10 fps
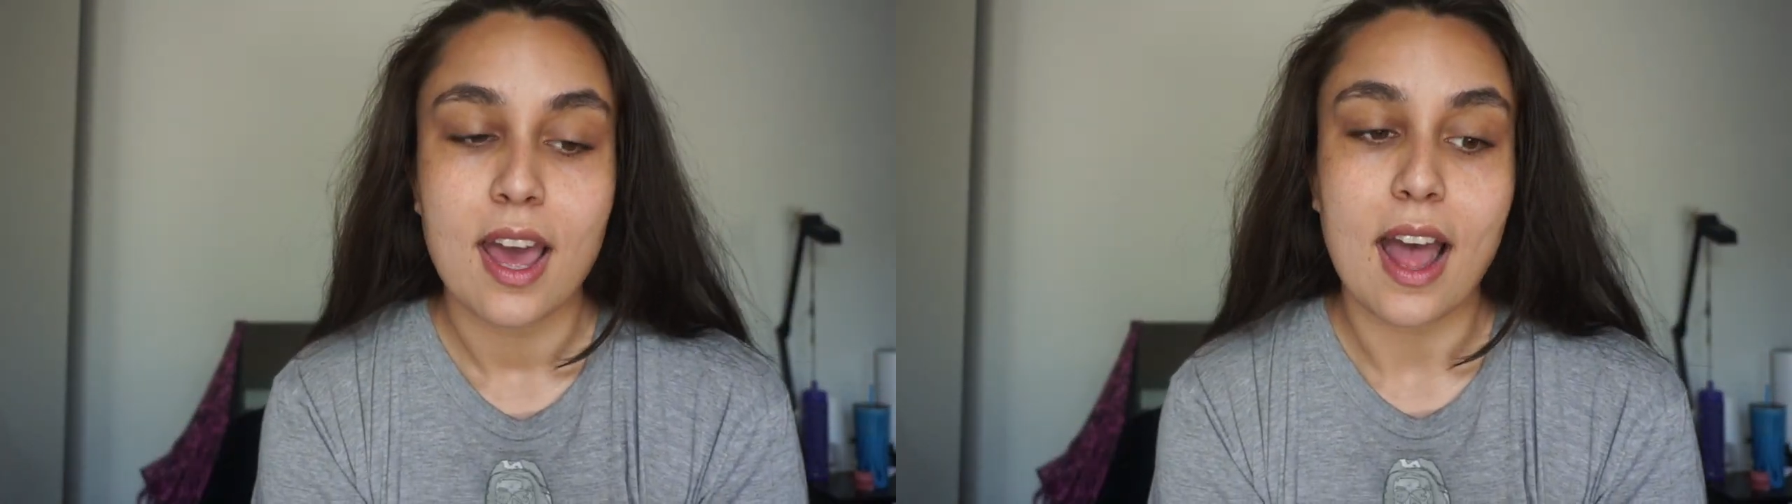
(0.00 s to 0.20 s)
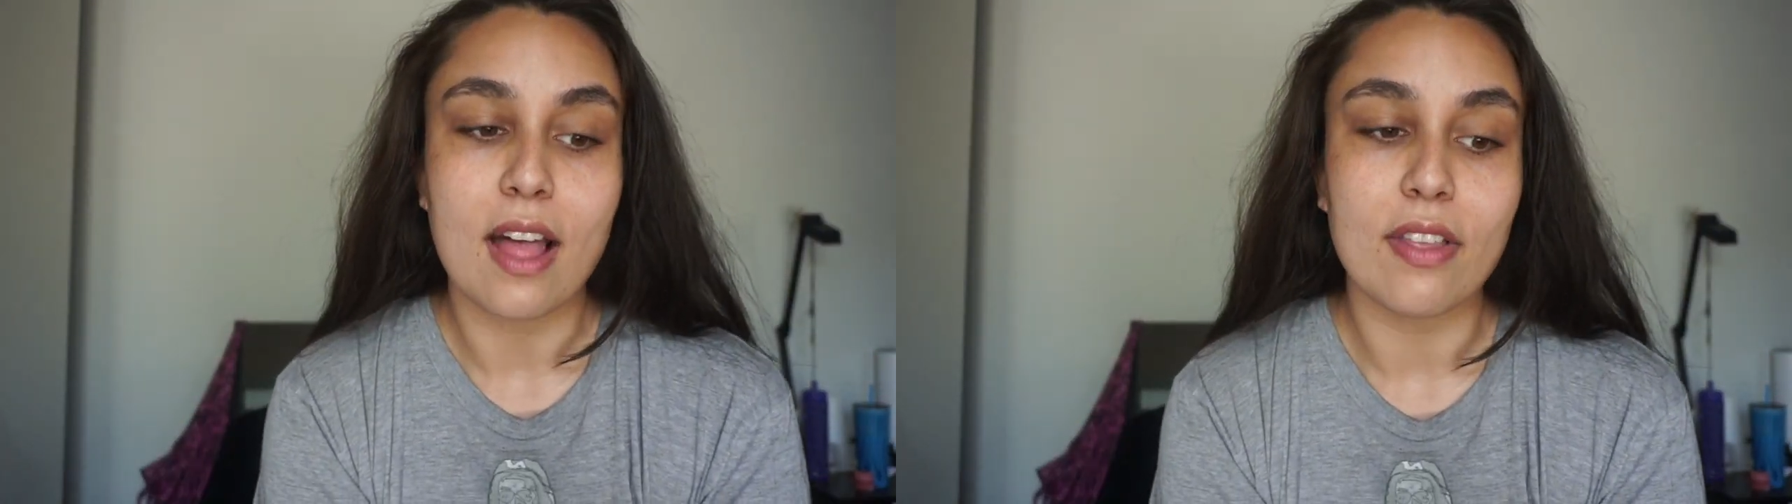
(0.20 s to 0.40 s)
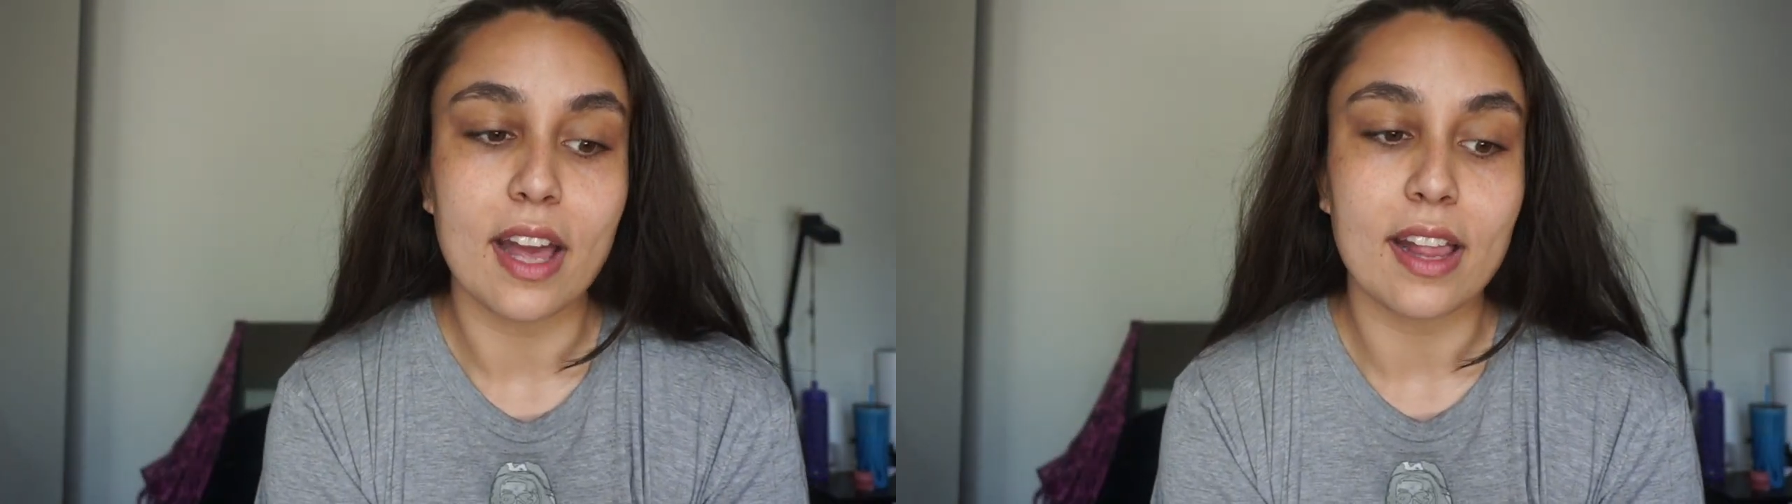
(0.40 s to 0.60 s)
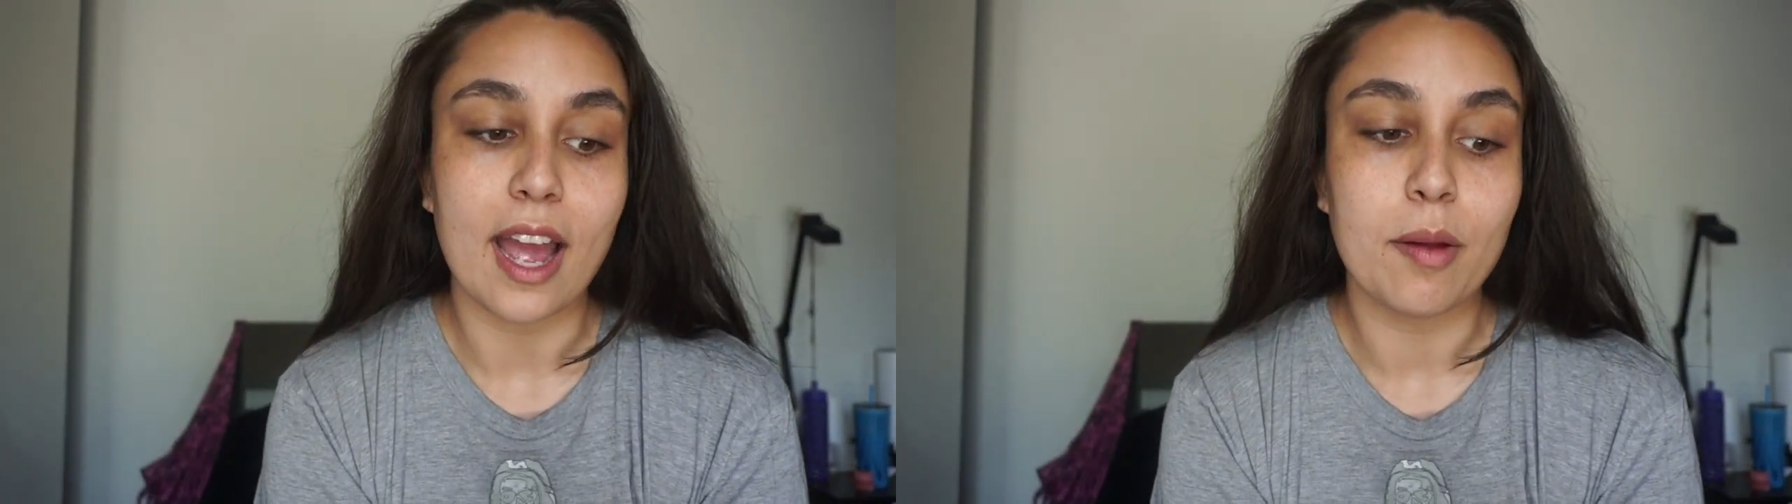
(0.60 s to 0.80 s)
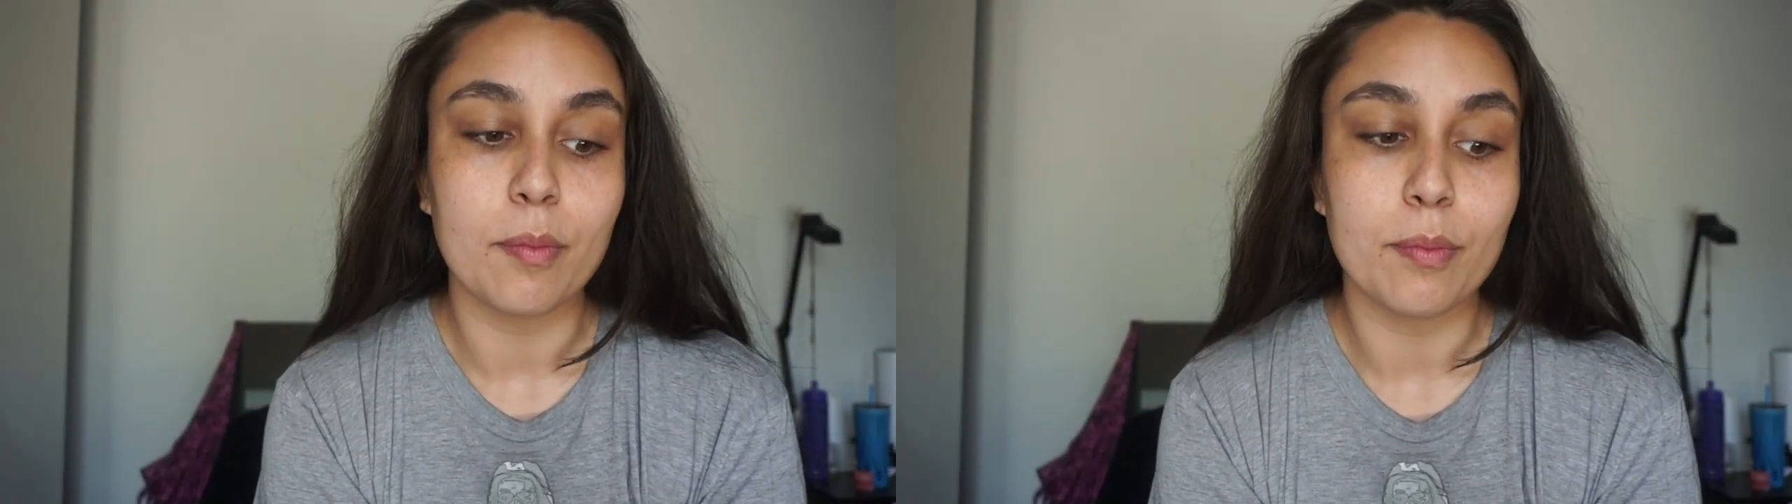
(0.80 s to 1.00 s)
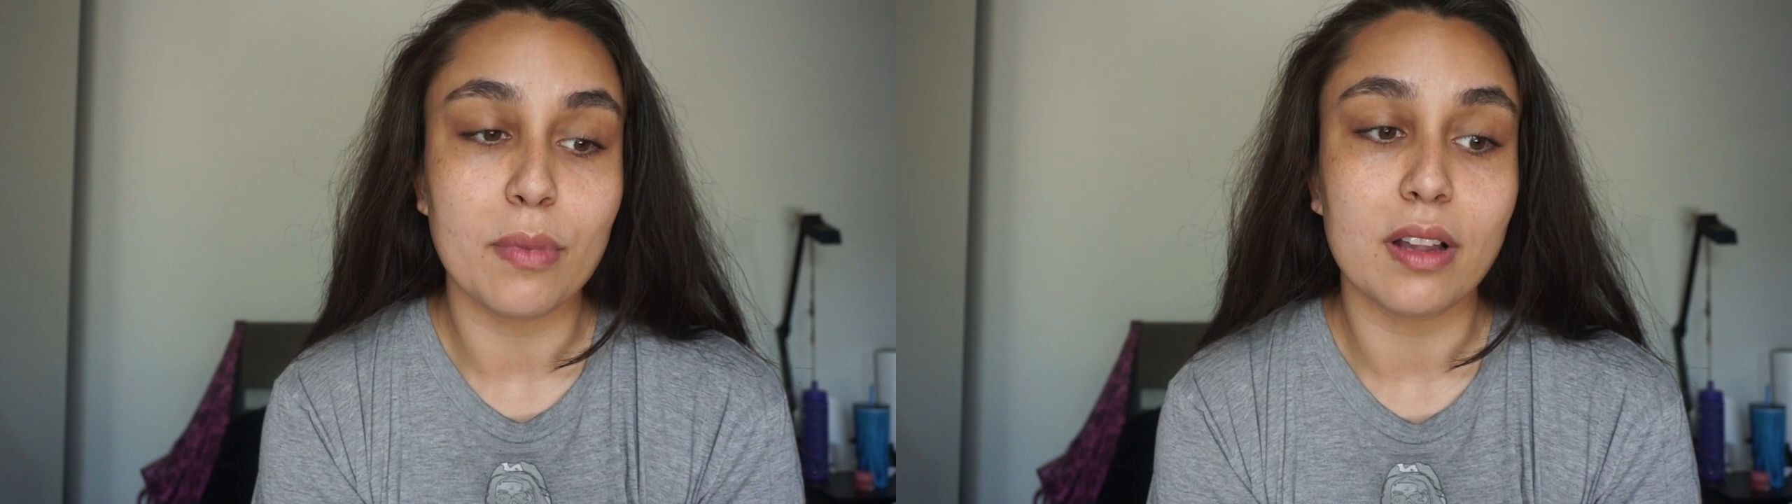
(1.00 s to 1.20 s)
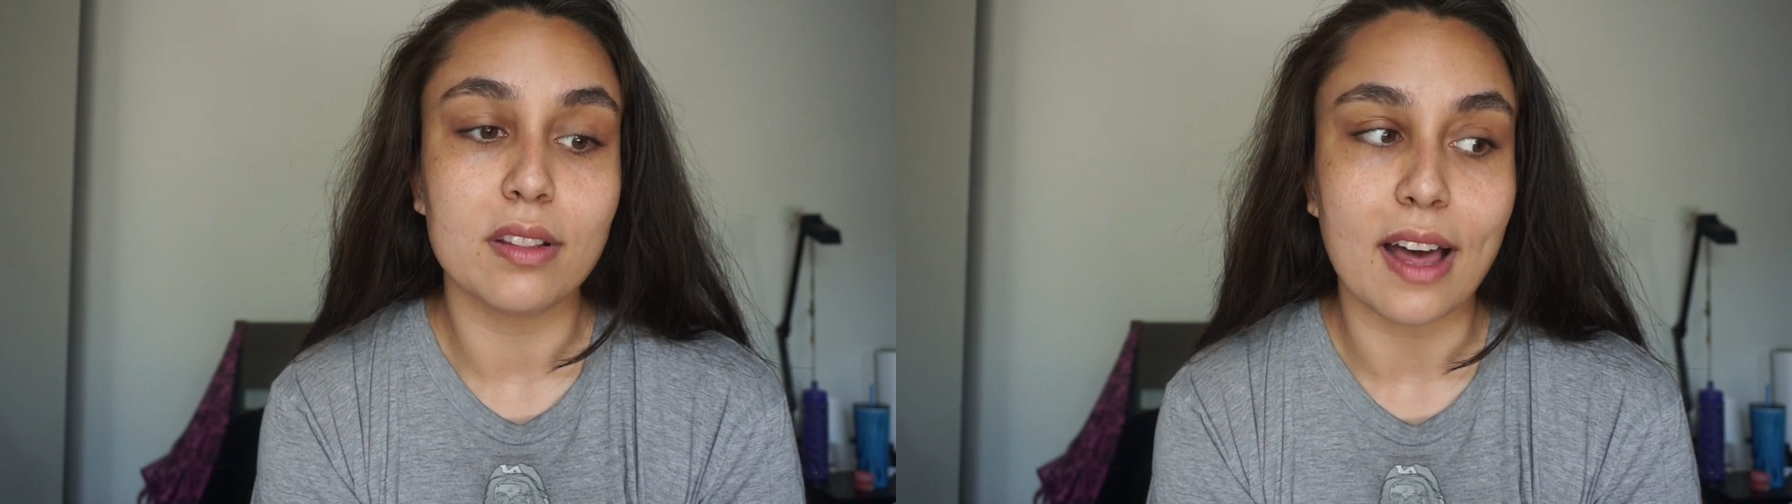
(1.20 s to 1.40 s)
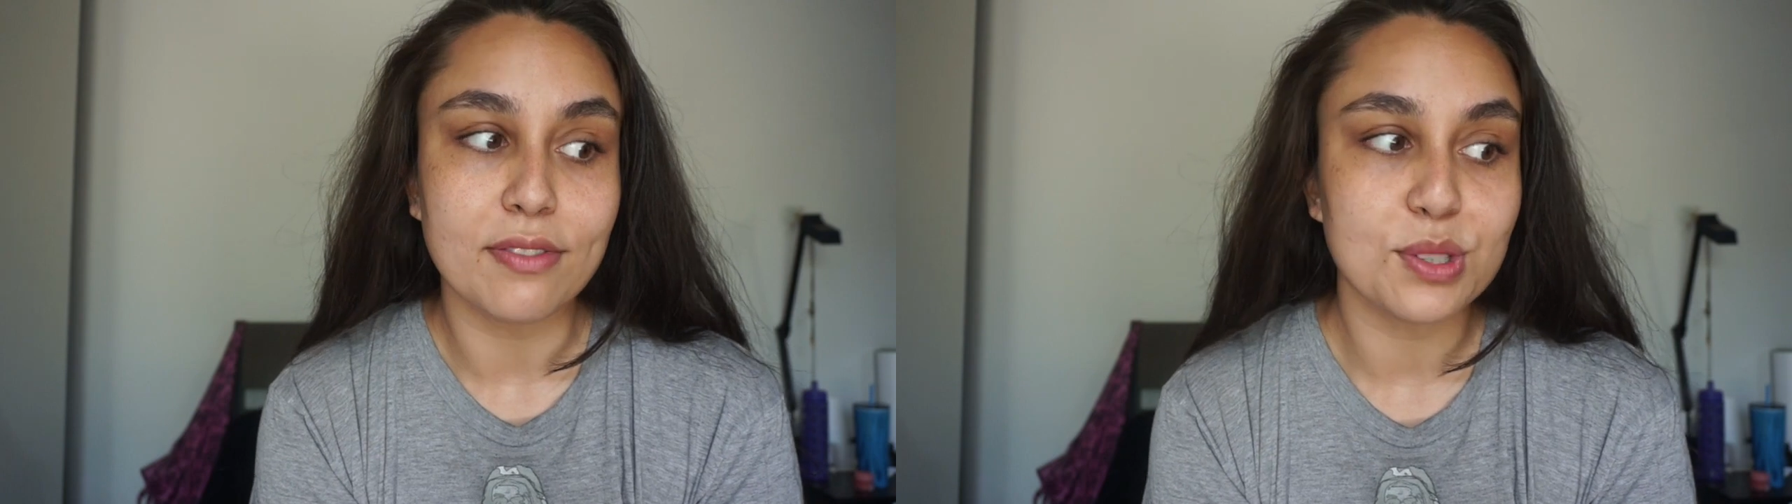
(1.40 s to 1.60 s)
And then I'm
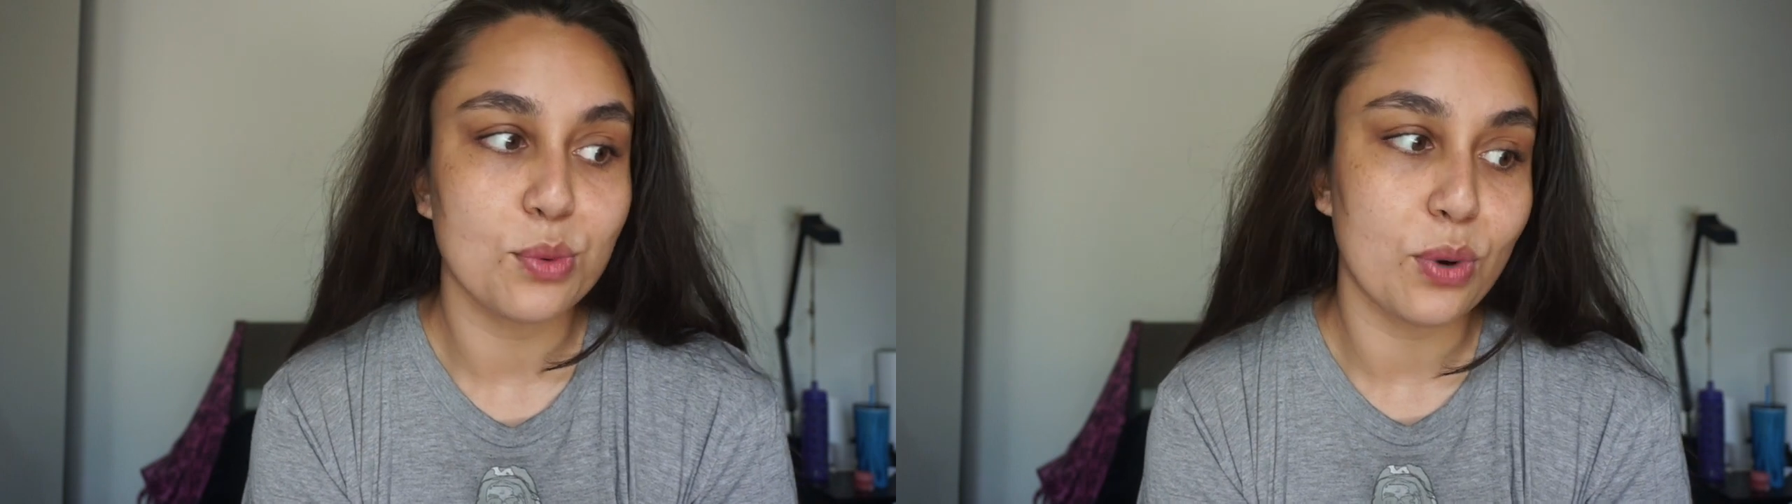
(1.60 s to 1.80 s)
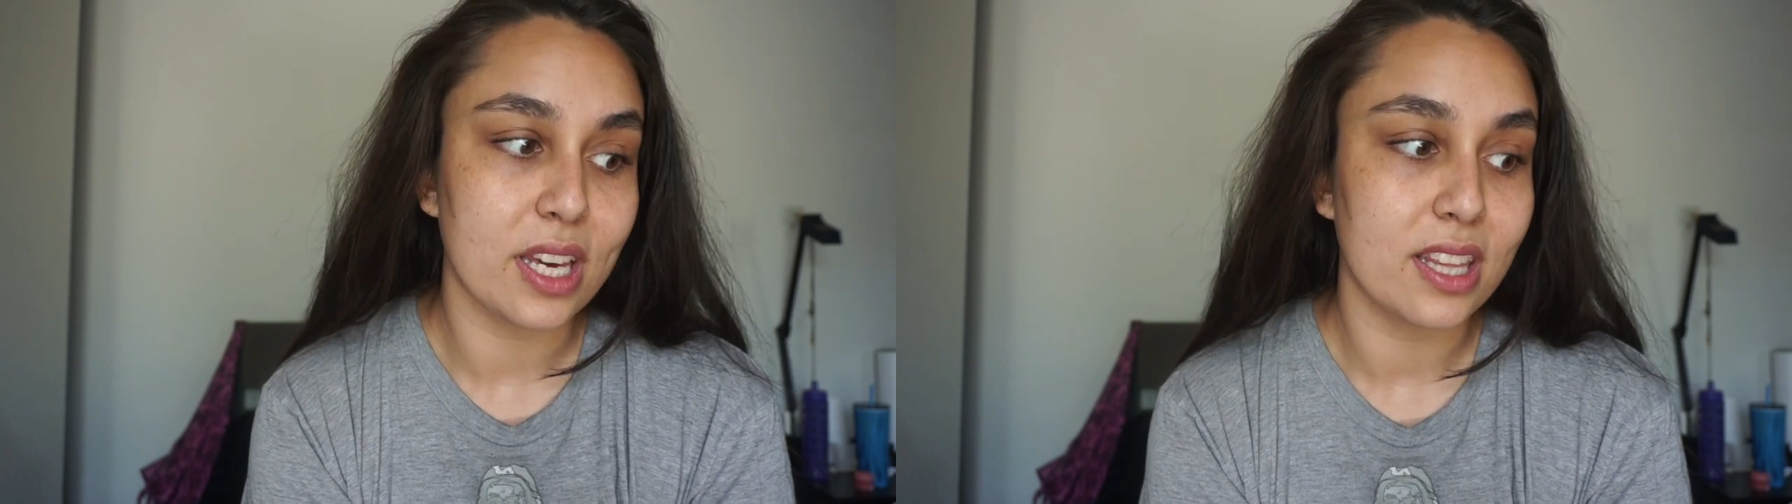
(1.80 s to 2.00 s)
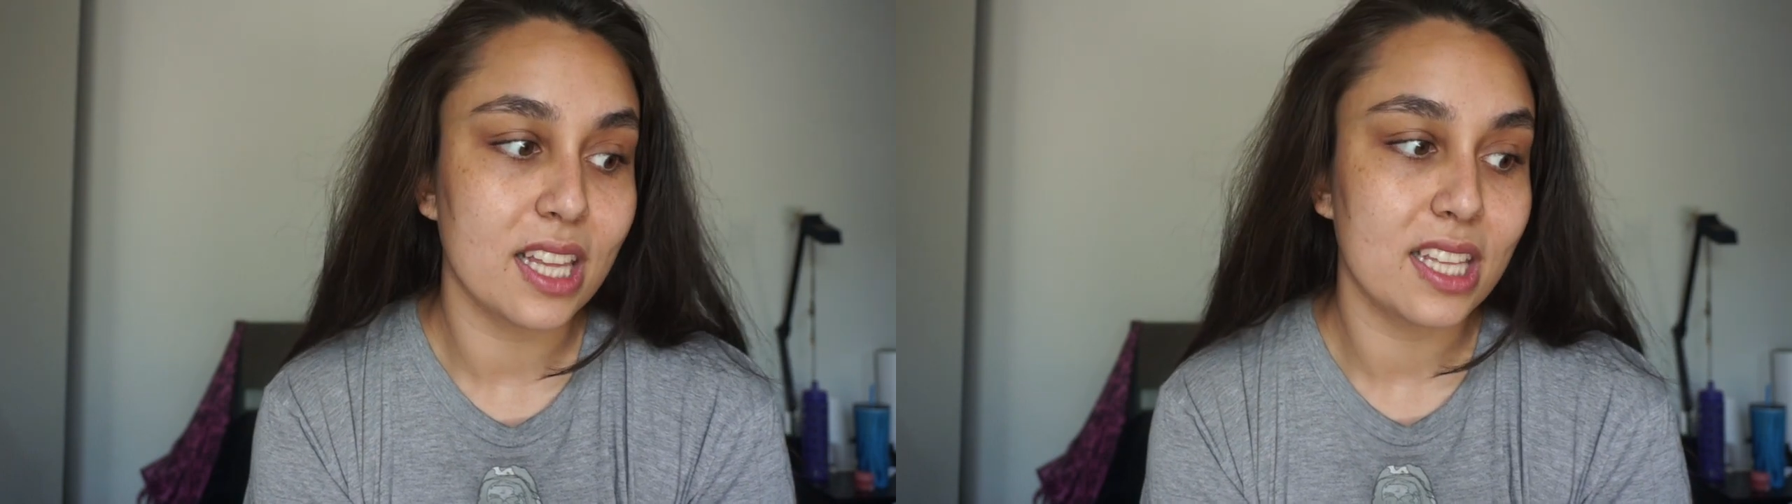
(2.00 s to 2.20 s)
left with